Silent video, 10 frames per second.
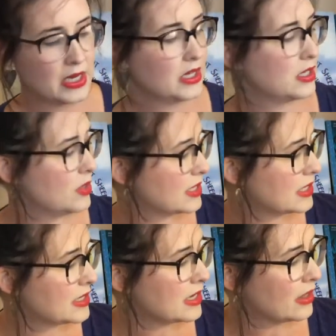So this
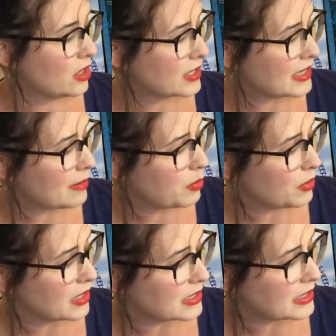is another example.
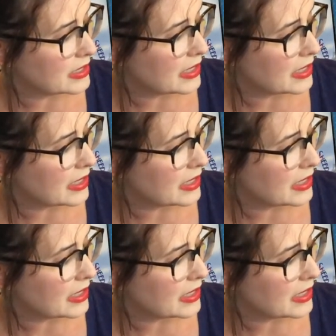This is